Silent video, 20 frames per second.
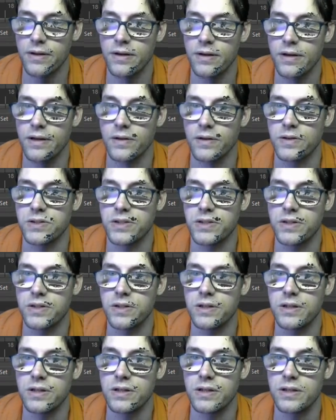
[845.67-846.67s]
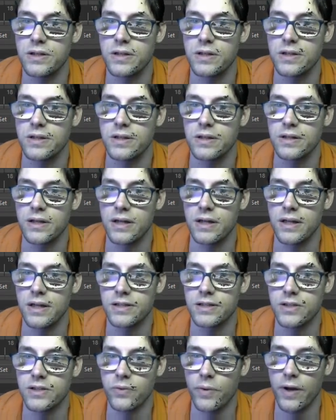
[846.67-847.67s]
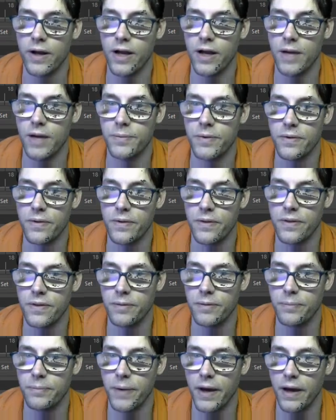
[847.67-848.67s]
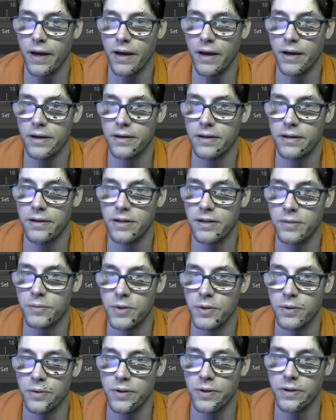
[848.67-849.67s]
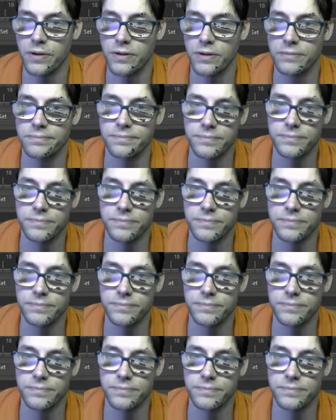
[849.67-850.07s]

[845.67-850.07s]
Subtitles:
That looks good. Let's grab the pad in the middle here.